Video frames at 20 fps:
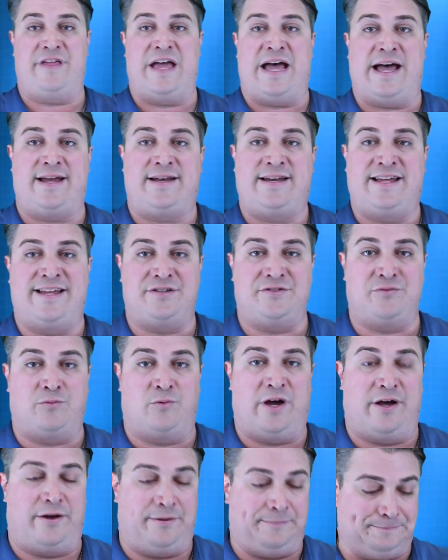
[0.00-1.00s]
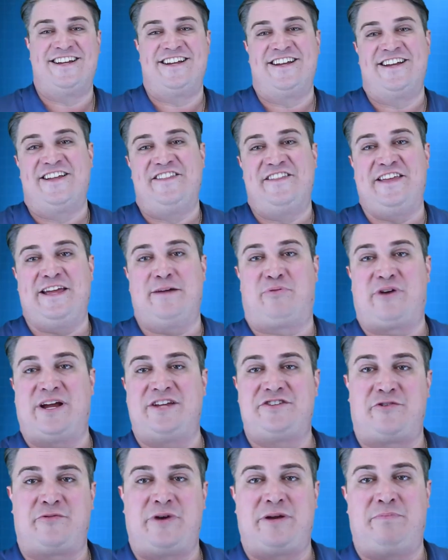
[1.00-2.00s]
that as well. The
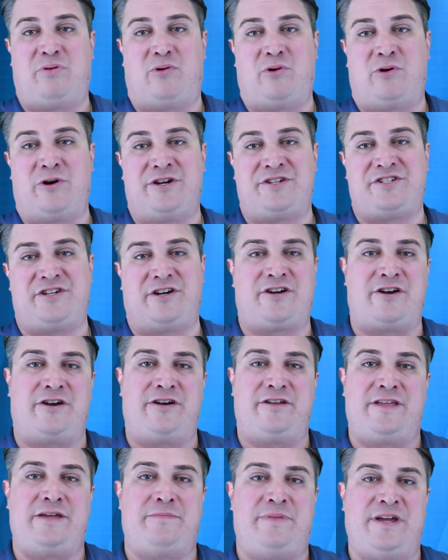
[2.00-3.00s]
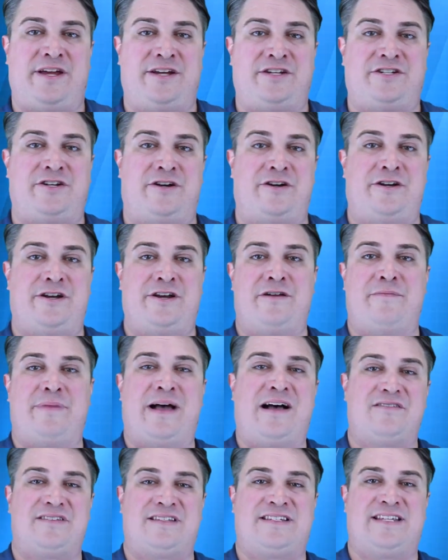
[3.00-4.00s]
appraisal reports are currently being turned in
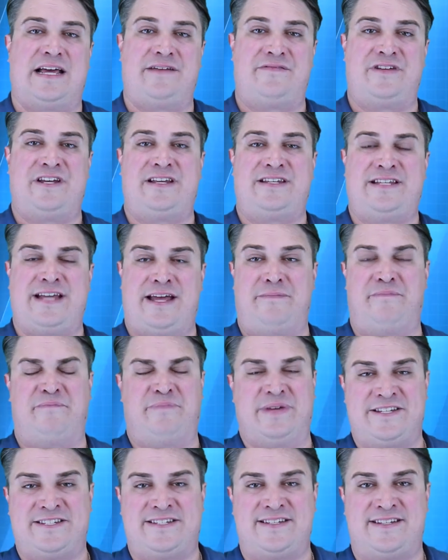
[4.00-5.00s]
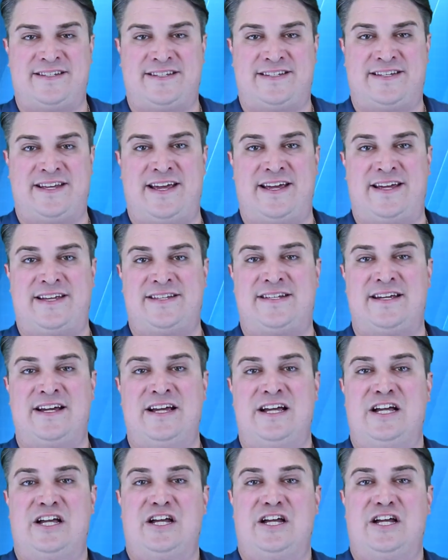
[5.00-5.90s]
about 7 to 10 business days.